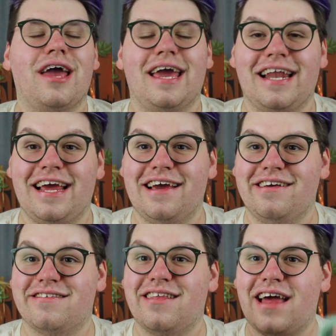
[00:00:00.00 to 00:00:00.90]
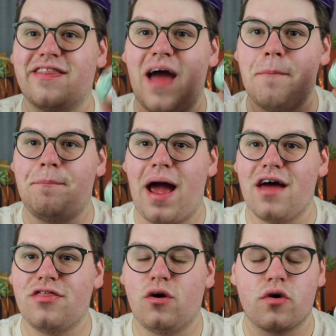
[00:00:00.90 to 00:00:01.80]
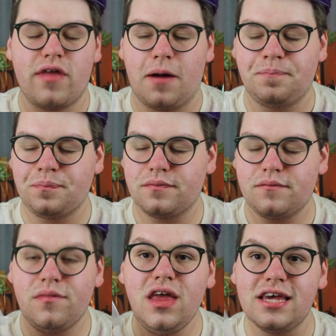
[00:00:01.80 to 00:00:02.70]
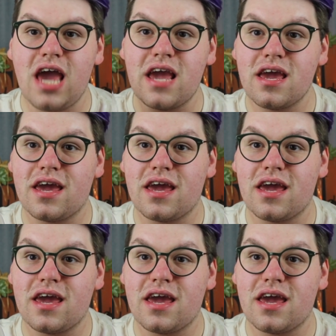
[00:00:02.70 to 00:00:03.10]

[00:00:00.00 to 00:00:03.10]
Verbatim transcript: it is like that bath or the Yankee